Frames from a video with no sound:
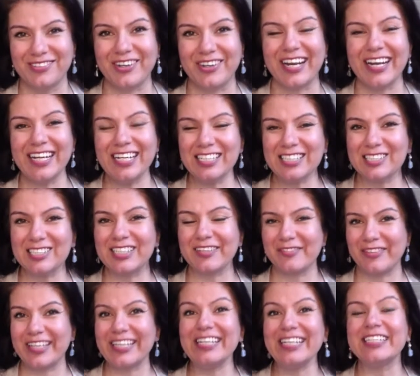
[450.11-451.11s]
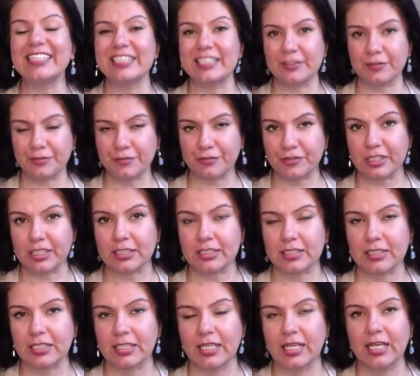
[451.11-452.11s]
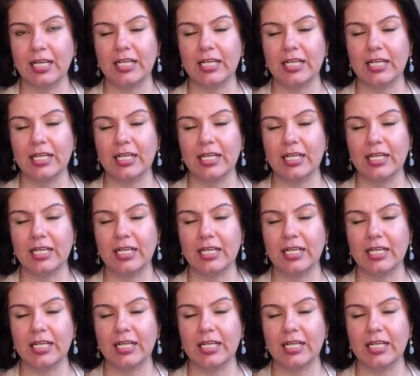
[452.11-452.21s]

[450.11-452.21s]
right? They're very different.